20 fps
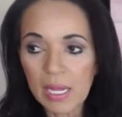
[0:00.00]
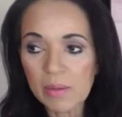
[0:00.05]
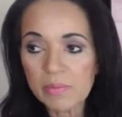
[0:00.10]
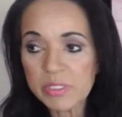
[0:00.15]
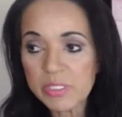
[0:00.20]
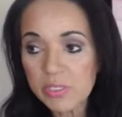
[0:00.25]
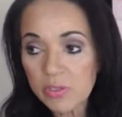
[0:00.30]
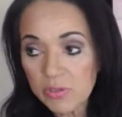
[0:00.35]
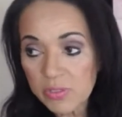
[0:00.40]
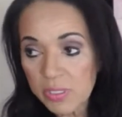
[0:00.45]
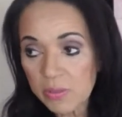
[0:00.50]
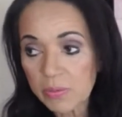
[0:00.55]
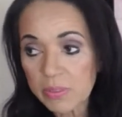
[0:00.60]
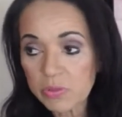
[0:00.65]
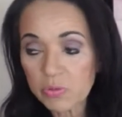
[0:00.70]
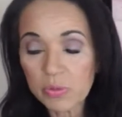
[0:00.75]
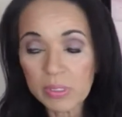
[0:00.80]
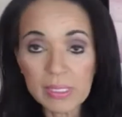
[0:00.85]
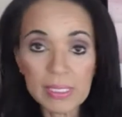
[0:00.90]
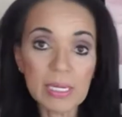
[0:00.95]
Susie was
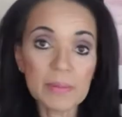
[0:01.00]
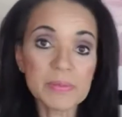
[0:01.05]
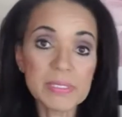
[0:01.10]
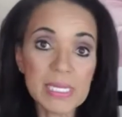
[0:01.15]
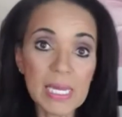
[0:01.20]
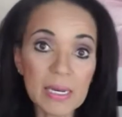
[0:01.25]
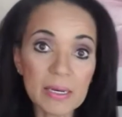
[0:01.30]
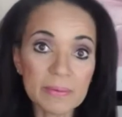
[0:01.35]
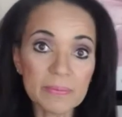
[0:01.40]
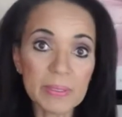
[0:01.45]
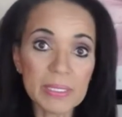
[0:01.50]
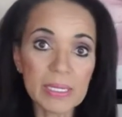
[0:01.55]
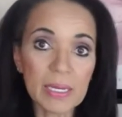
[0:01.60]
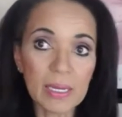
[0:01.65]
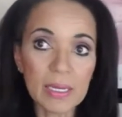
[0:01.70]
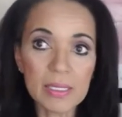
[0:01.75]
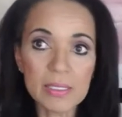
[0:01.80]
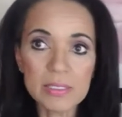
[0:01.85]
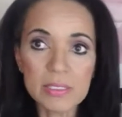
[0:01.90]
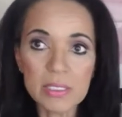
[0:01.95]
really upset
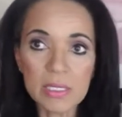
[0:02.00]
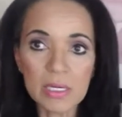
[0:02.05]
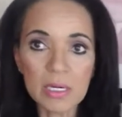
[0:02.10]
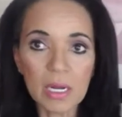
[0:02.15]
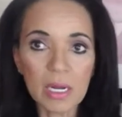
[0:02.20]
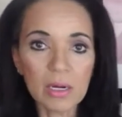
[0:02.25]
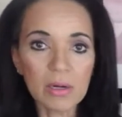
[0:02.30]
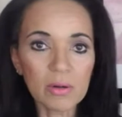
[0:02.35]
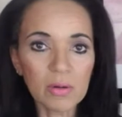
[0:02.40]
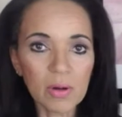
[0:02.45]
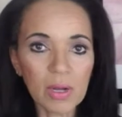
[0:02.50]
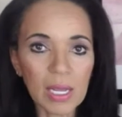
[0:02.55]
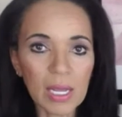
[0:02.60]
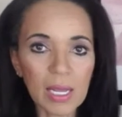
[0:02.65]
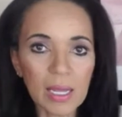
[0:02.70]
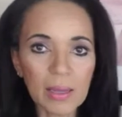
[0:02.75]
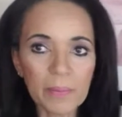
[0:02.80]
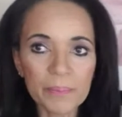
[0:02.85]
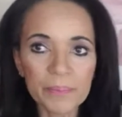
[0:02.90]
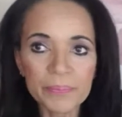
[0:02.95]
because, you know,
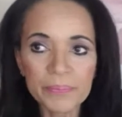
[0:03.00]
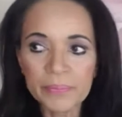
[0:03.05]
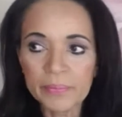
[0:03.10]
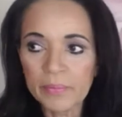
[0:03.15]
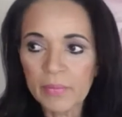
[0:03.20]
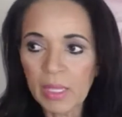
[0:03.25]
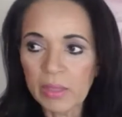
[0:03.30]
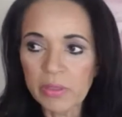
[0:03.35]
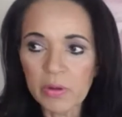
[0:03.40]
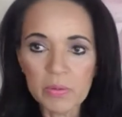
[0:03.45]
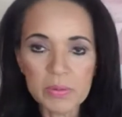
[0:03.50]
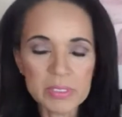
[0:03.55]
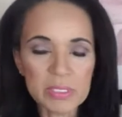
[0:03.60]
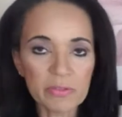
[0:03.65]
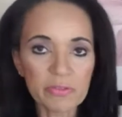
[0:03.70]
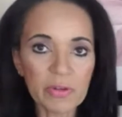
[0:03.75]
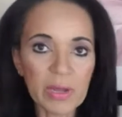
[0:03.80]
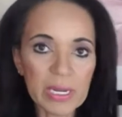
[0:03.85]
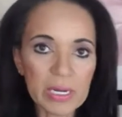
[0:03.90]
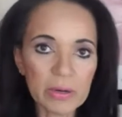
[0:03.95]
there was a
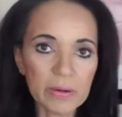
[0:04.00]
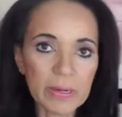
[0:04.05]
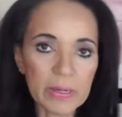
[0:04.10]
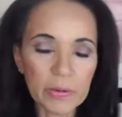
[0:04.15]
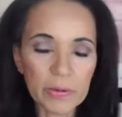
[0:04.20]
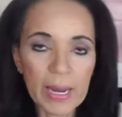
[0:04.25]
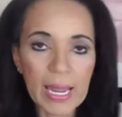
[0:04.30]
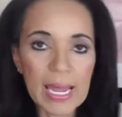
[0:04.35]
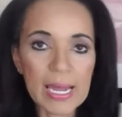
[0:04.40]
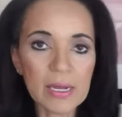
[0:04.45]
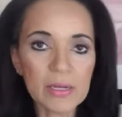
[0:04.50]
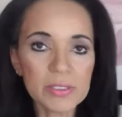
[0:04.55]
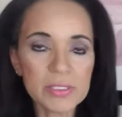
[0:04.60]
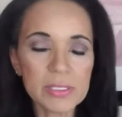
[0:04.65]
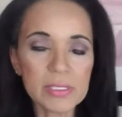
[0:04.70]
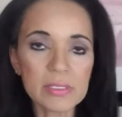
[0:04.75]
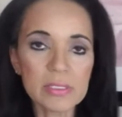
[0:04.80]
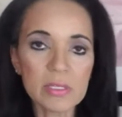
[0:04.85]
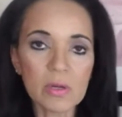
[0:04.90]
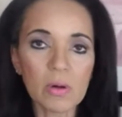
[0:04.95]
fire at her house.
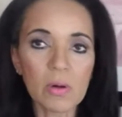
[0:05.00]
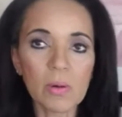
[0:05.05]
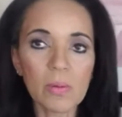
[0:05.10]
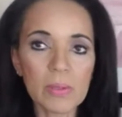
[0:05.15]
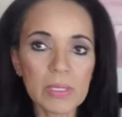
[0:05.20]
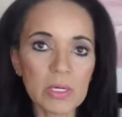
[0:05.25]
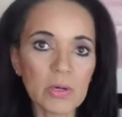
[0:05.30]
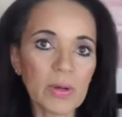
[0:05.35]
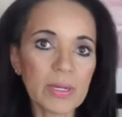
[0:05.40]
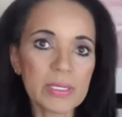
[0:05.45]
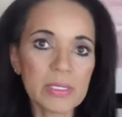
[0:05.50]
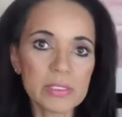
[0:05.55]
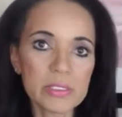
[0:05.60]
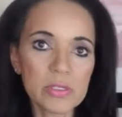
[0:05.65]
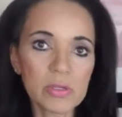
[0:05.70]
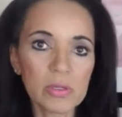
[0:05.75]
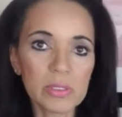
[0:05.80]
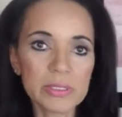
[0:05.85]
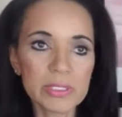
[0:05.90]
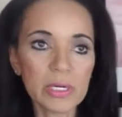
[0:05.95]
And so, you know, I
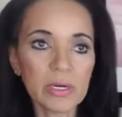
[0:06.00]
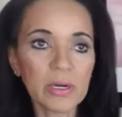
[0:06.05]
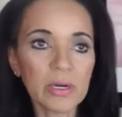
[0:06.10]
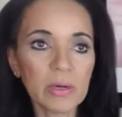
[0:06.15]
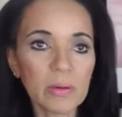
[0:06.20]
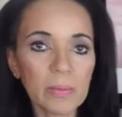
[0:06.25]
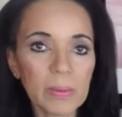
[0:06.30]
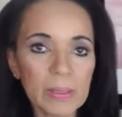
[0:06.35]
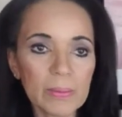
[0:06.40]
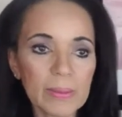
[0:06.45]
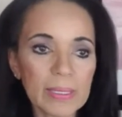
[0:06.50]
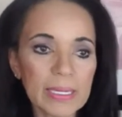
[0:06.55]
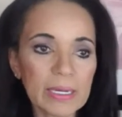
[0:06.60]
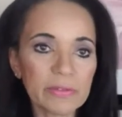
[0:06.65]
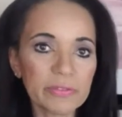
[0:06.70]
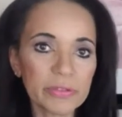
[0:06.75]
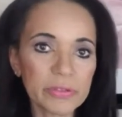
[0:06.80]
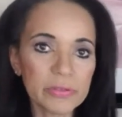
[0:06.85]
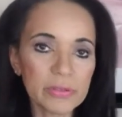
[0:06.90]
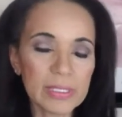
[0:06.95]
consoled her. We went out
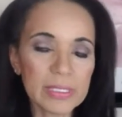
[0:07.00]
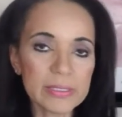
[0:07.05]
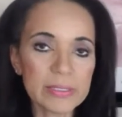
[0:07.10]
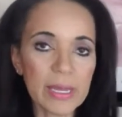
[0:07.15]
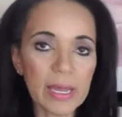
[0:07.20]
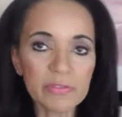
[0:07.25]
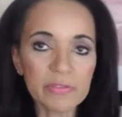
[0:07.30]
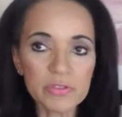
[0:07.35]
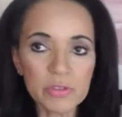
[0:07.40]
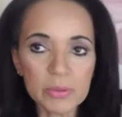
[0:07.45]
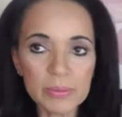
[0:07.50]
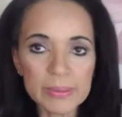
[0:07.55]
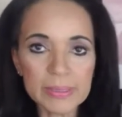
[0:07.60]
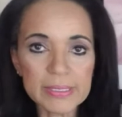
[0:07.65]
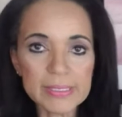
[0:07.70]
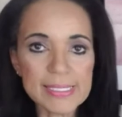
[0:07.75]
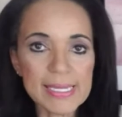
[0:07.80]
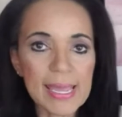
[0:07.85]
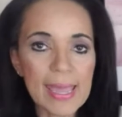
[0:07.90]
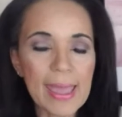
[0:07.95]
for drinks
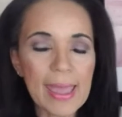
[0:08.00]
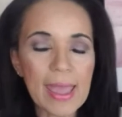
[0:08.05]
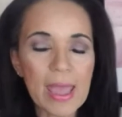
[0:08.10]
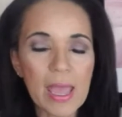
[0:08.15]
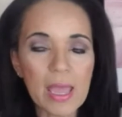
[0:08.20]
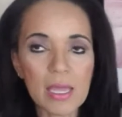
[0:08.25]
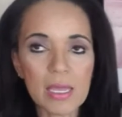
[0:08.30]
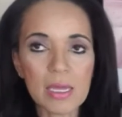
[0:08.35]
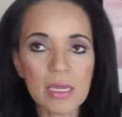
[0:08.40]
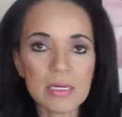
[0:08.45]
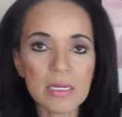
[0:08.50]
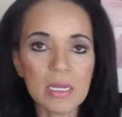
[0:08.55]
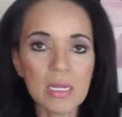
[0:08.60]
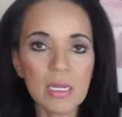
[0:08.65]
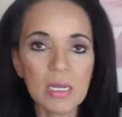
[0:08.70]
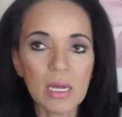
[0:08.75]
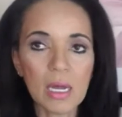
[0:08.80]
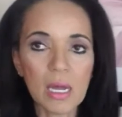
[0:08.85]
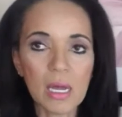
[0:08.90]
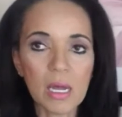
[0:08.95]
afterwards. And
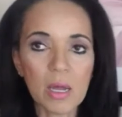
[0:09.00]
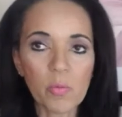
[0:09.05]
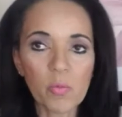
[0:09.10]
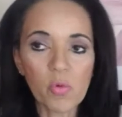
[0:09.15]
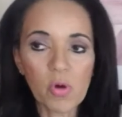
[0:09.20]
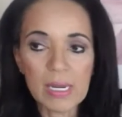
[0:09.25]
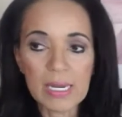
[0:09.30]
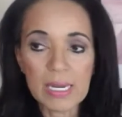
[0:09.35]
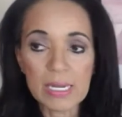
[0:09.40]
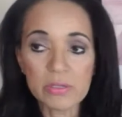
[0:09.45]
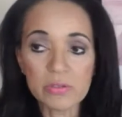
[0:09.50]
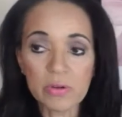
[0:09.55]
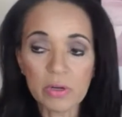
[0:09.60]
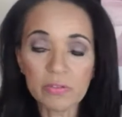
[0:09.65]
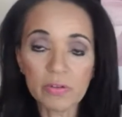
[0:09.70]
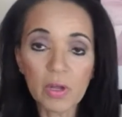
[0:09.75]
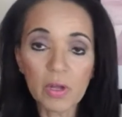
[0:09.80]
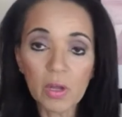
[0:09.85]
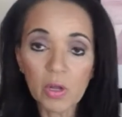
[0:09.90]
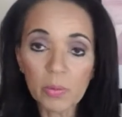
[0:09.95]
I drove
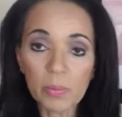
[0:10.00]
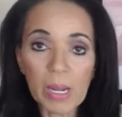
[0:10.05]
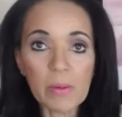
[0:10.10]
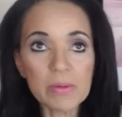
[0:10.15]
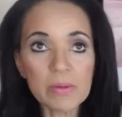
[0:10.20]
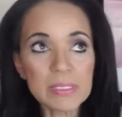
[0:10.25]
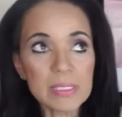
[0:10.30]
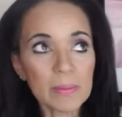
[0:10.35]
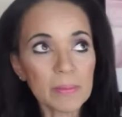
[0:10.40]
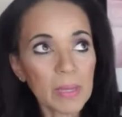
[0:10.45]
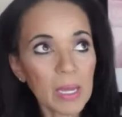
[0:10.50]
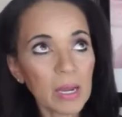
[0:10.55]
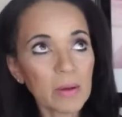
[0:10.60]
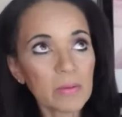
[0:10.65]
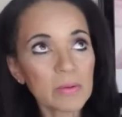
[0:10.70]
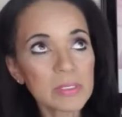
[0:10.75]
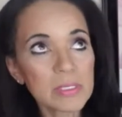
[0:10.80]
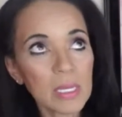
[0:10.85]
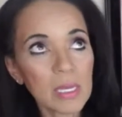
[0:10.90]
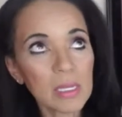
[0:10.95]
home. I was
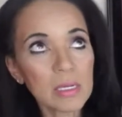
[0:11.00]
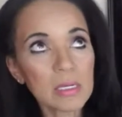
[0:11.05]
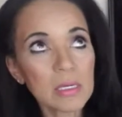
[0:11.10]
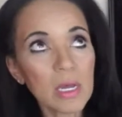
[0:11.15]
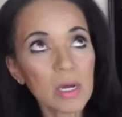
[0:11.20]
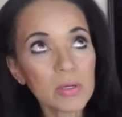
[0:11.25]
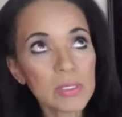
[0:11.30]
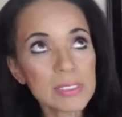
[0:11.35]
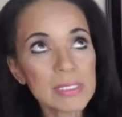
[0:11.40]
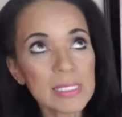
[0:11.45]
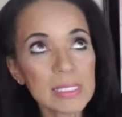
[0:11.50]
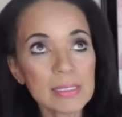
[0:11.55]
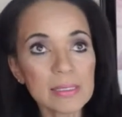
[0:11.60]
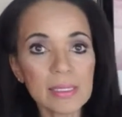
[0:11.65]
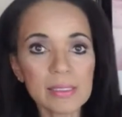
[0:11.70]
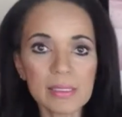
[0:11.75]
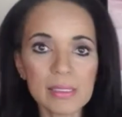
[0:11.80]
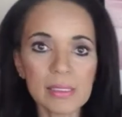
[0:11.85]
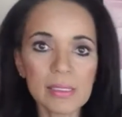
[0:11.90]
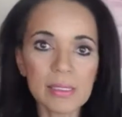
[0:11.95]
noticing that
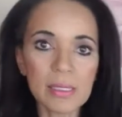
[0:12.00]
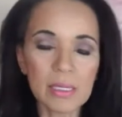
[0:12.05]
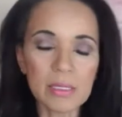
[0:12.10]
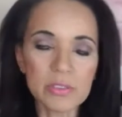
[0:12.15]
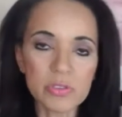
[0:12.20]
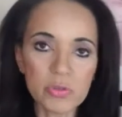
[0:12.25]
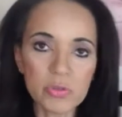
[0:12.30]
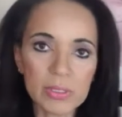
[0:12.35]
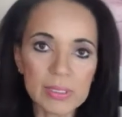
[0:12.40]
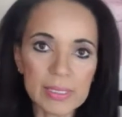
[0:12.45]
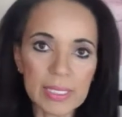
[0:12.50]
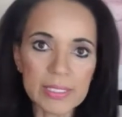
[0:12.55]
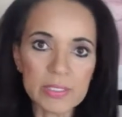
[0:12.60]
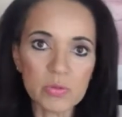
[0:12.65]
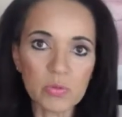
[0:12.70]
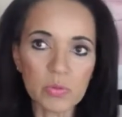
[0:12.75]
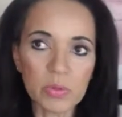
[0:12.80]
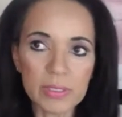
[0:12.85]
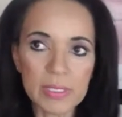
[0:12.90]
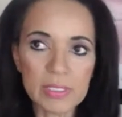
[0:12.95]
the street lights
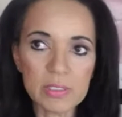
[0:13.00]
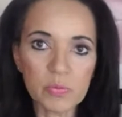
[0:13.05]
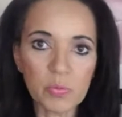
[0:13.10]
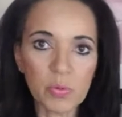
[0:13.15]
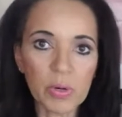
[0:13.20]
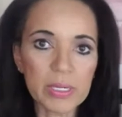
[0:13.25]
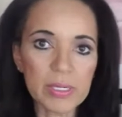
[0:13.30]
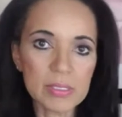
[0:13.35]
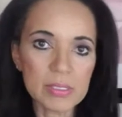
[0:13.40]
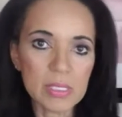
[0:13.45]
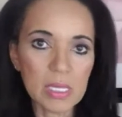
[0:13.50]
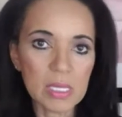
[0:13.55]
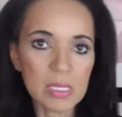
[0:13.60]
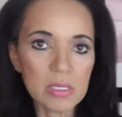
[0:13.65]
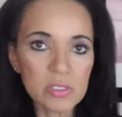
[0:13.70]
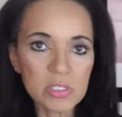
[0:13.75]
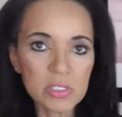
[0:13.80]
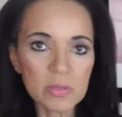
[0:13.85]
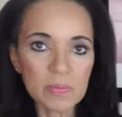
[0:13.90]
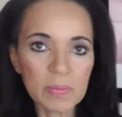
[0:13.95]
weren't as bright as they
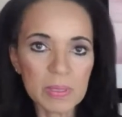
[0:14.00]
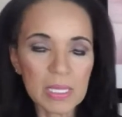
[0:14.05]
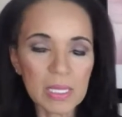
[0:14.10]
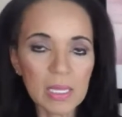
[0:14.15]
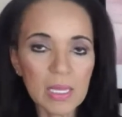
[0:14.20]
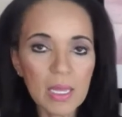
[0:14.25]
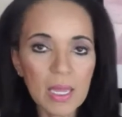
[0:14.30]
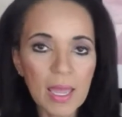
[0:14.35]
used to be.